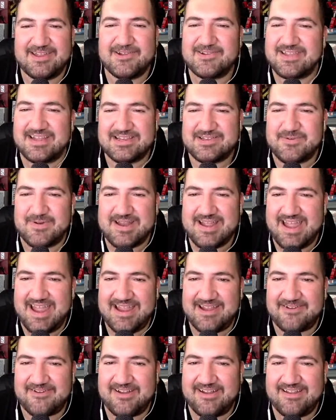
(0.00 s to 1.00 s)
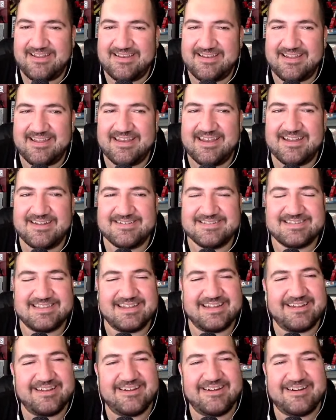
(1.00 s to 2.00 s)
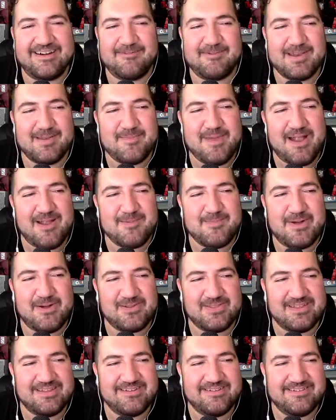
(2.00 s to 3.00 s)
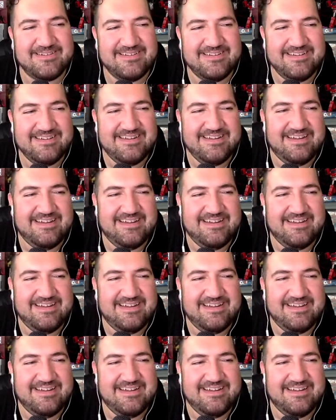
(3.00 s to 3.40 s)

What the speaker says: like, "You're like 28, right?" And I was like, "Oh, I want to marry both of you."